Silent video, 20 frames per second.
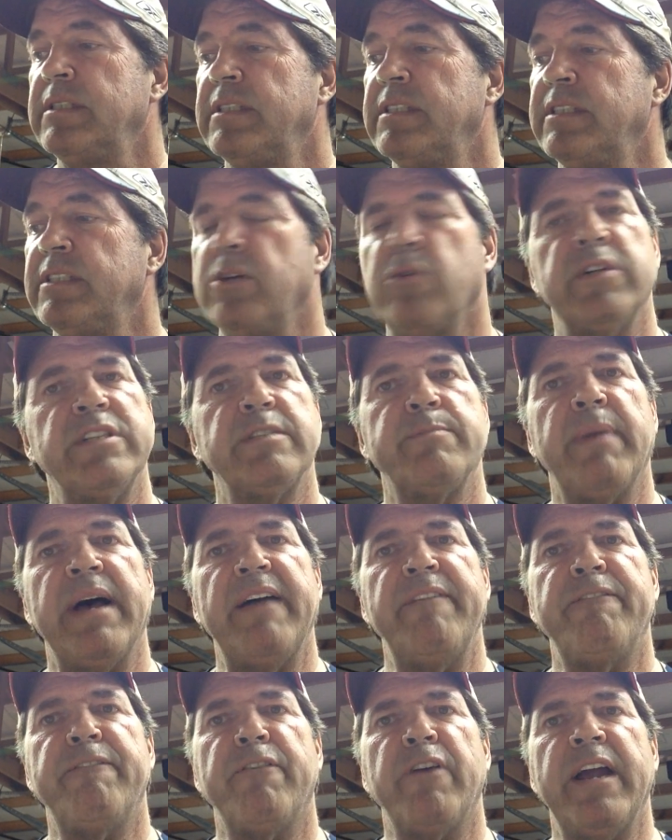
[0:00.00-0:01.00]
So as
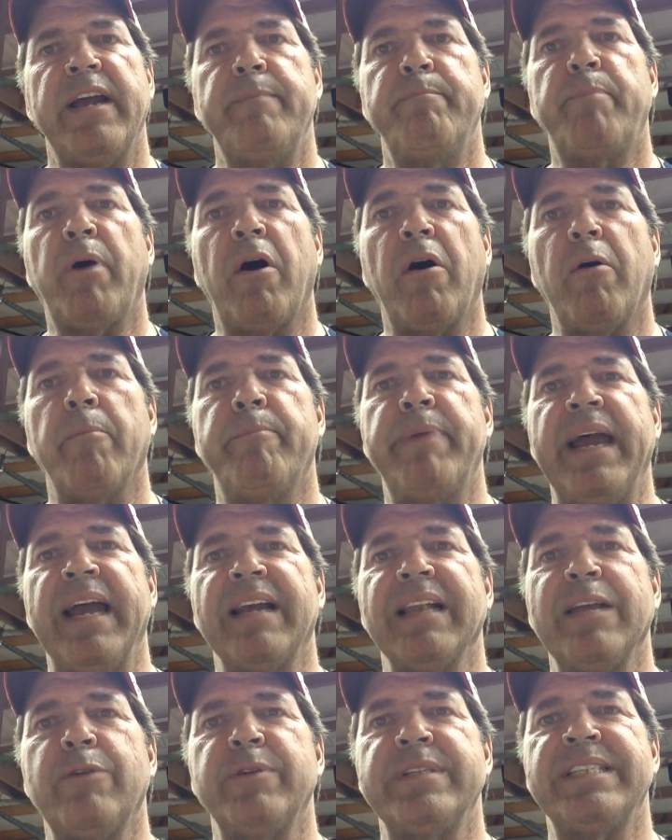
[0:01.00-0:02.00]
my friend Paul
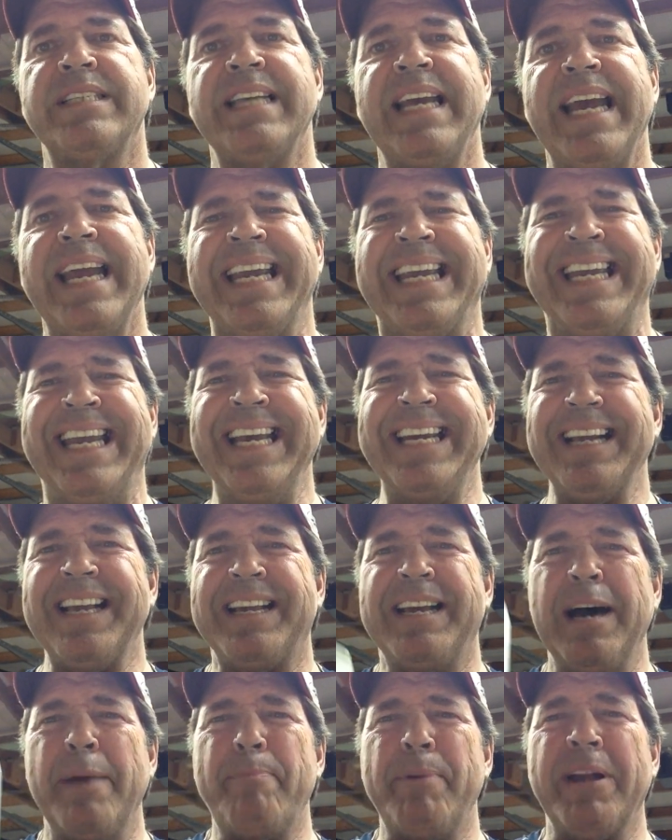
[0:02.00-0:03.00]
Begley would say, get a
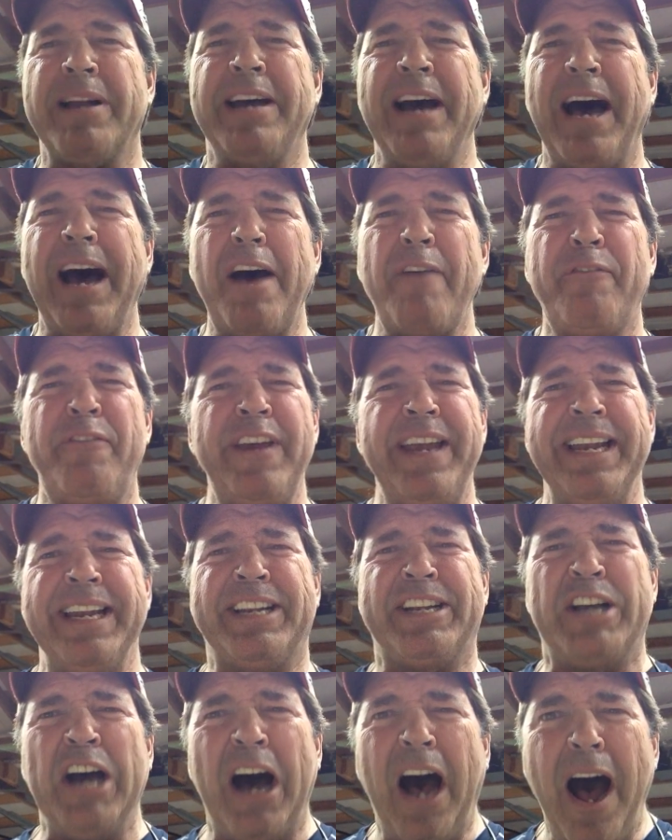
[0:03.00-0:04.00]
cup of coffee
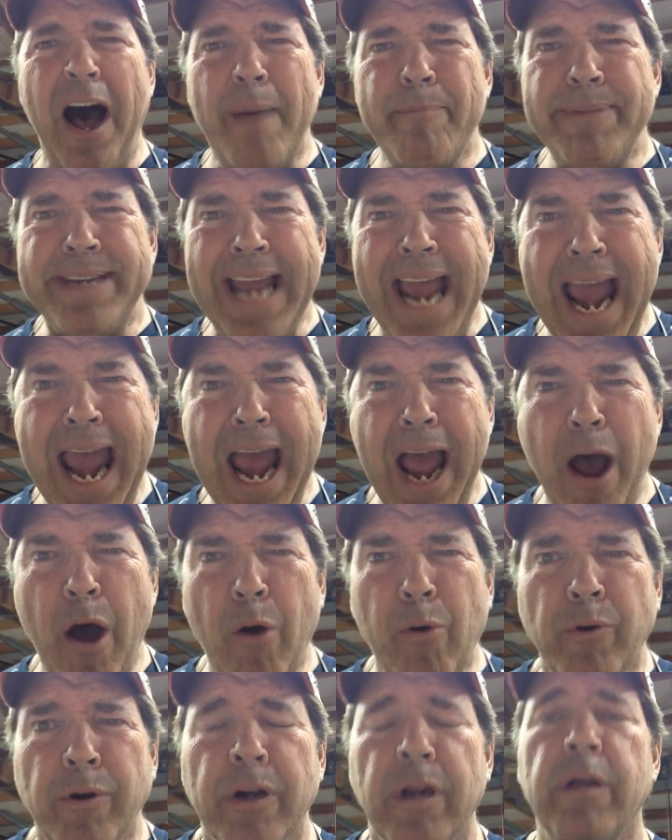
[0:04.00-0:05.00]
and calm
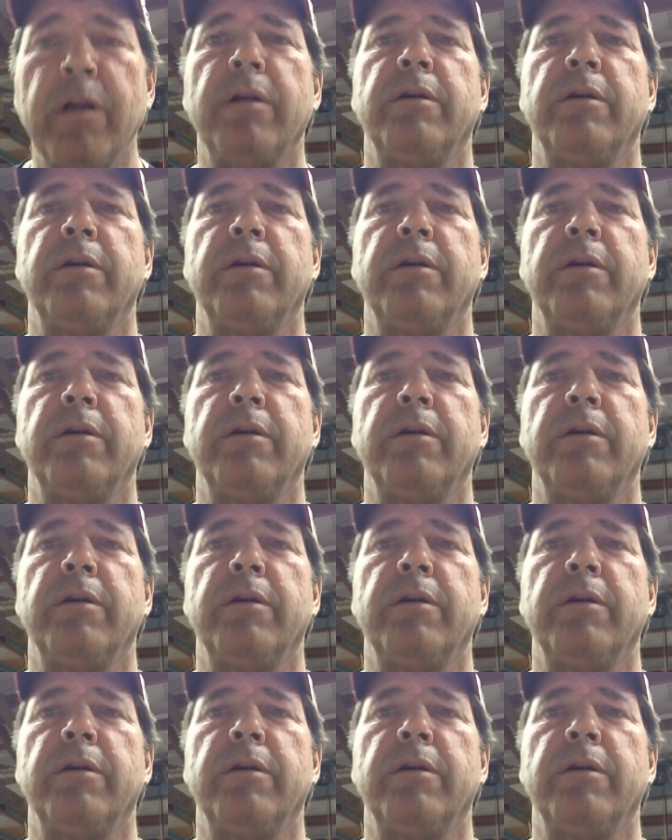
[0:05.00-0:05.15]
down